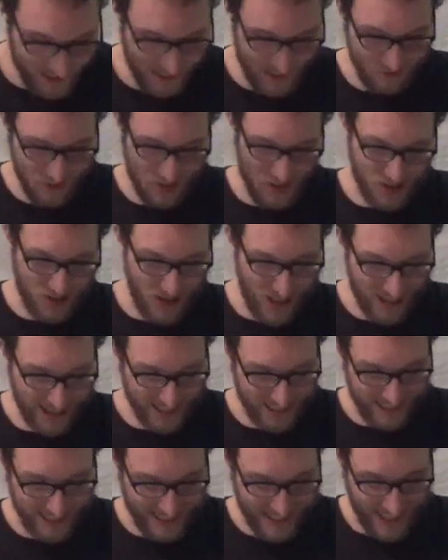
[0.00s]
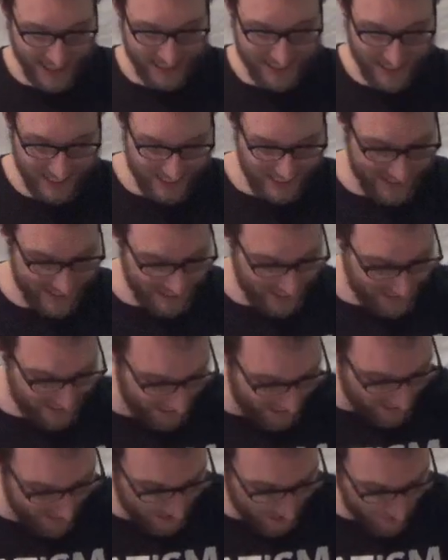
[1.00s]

deal was struck in the nineteen sixties,